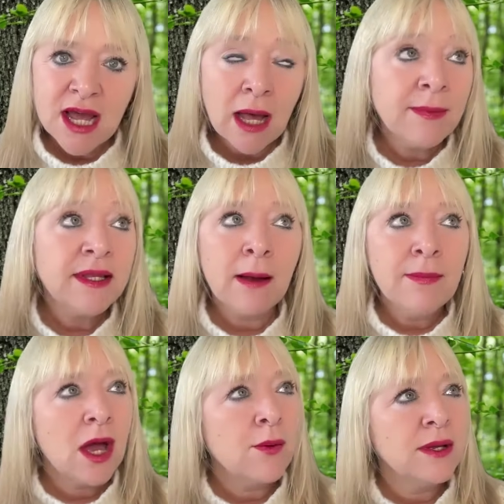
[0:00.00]
I mean, I'm
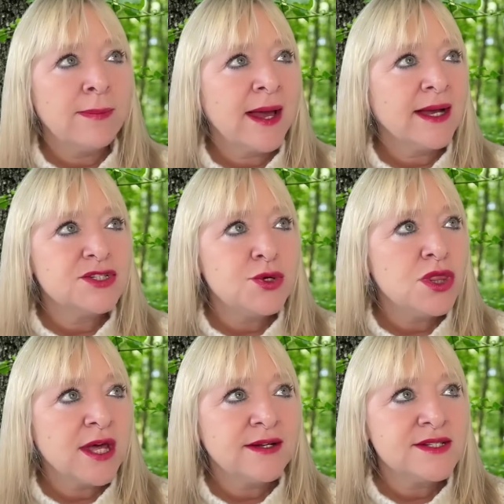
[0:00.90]
going back
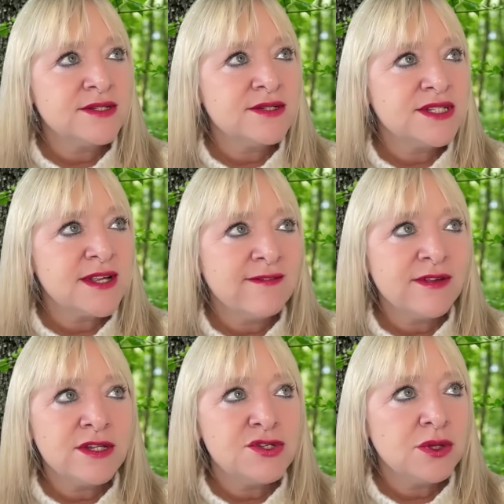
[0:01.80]

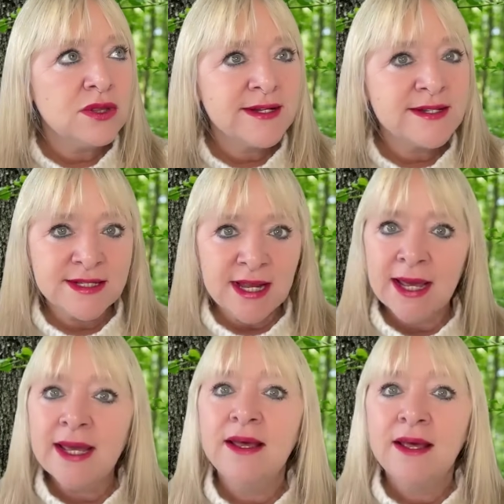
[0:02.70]
2007,
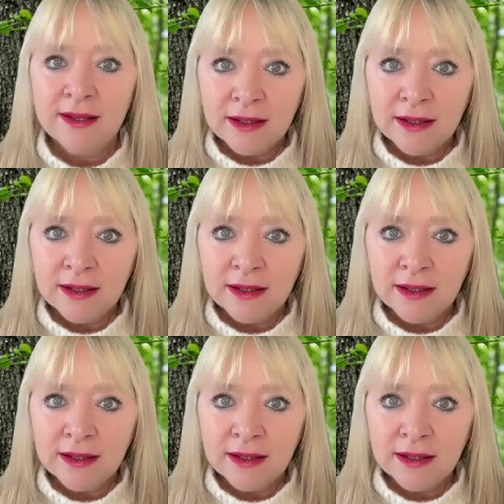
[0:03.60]
2008,